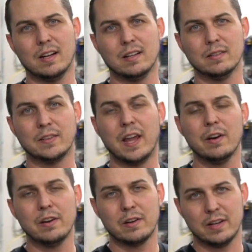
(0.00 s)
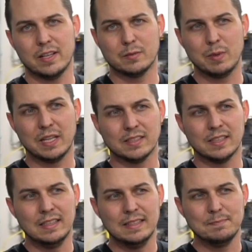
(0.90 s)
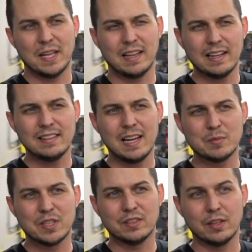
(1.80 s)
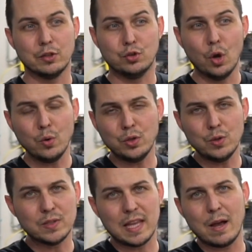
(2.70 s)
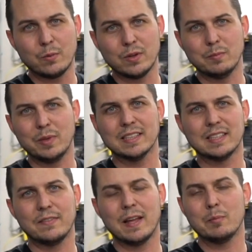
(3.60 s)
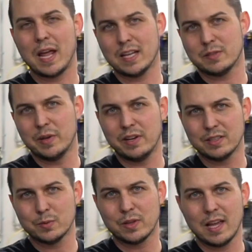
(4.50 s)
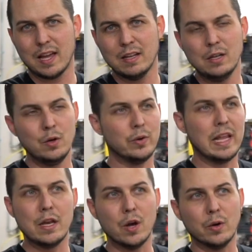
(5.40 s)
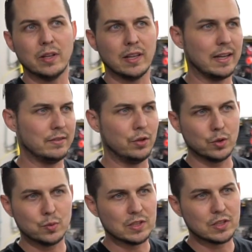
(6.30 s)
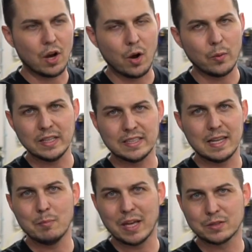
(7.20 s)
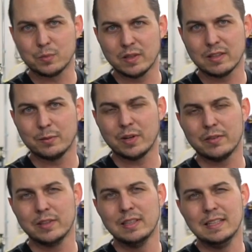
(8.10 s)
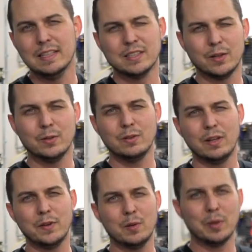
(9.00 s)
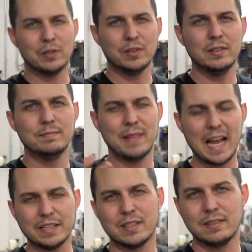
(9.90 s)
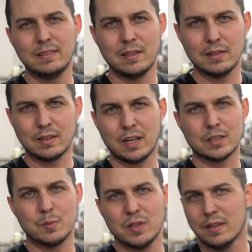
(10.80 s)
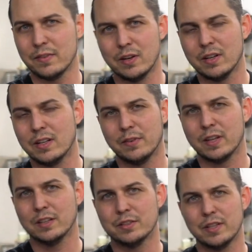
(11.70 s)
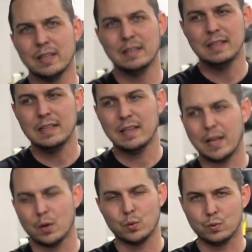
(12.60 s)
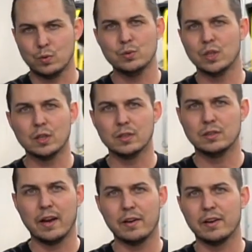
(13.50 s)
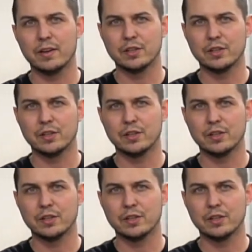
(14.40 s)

of carrier is, because a lot of times they'll tell you don't use that one because they've had bad experience with that, or they know that like those ones always get messed with or whatever. So if you're a builder, ask your customer if they're in a different country, like who's a good carrier to